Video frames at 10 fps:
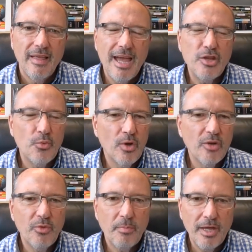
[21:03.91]
And you run
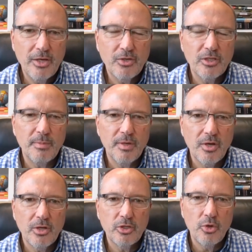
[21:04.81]
it with patience
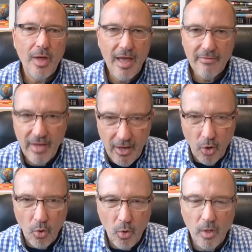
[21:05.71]
because you have a
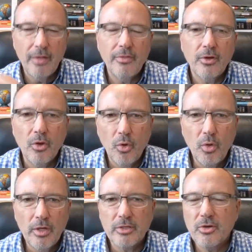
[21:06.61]
goal, and the
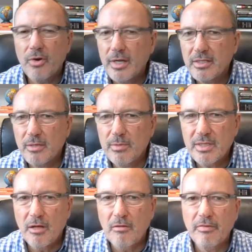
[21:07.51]
goal is Christ
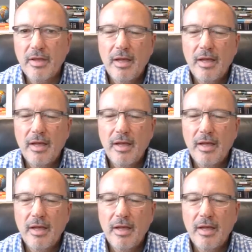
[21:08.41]
Himself